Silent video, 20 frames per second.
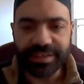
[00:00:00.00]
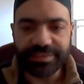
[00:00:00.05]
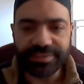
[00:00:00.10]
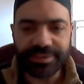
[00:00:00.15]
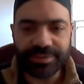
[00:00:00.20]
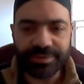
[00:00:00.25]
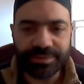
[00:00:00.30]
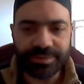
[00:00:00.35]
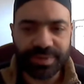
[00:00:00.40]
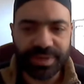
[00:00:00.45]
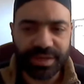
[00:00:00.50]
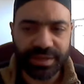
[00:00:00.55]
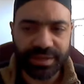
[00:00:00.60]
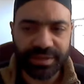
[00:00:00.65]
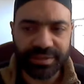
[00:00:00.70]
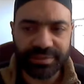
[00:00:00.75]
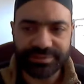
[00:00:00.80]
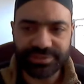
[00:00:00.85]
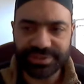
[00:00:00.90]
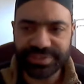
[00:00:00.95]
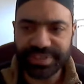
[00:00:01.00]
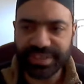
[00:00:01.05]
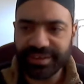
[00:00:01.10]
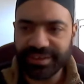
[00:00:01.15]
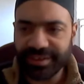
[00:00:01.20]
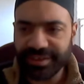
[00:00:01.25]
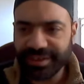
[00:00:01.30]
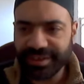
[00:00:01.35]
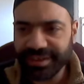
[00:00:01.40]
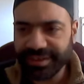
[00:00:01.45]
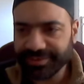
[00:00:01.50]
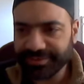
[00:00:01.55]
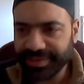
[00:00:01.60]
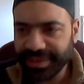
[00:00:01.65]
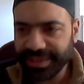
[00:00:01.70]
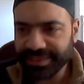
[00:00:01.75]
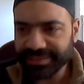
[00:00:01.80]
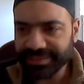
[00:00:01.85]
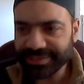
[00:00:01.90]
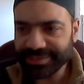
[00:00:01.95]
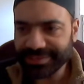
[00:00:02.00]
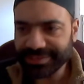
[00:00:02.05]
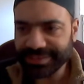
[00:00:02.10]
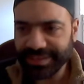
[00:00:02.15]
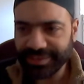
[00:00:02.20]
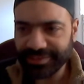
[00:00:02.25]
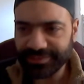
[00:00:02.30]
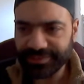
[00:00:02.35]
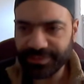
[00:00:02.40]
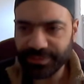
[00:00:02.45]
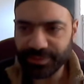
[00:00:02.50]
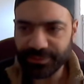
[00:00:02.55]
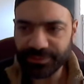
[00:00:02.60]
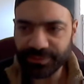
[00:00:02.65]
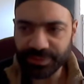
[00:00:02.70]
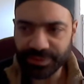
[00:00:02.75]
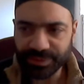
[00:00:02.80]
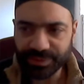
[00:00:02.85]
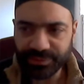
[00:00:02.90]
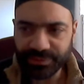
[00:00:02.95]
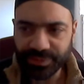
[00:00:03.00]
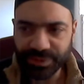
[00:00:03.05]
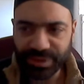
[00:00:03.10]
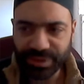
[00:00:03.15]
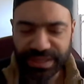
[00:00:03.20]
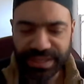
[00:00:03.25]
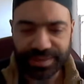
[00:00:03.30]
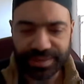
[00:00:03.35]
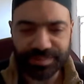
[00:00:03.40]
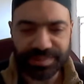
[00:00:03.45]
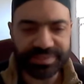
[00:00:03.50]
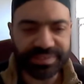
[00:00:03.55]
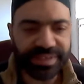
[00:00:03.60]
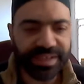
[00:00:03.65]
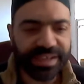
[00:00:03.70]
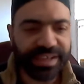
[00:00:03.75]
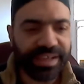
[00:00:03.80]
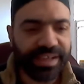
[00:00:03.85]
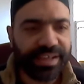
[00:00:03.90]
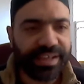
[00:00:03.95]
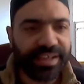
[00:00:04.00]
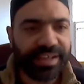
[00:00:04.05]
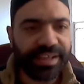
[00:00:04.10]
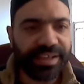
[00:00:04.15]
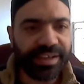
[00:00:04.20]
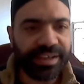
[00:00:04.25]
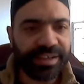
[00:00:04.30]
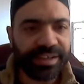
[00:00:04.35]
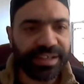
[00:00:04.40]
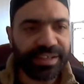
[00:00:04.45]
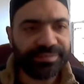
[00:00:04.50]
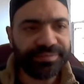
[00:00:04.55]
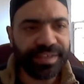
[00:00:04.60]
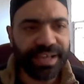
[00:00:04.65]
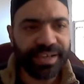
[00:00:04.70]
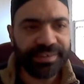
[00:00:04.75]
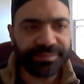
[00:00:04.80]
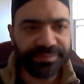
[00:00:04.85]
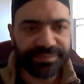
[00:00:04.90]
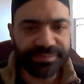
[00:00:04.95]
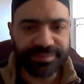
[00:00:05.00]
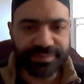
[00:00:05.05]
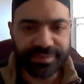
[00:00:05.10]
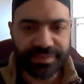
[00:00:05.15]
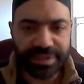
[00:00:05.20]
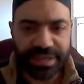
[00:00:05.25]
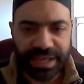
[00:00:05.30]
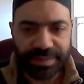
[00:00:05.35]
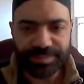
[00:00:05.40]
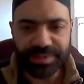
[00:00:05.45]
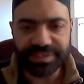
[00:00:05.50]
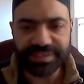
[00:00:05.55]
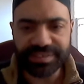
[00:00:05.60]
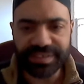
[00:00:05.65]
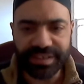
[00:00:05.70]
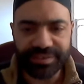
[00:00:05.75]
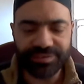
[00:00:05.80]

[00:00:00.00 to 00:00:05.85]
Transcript: So Jazakallah khair, Faiz, for your comment. If you have comments,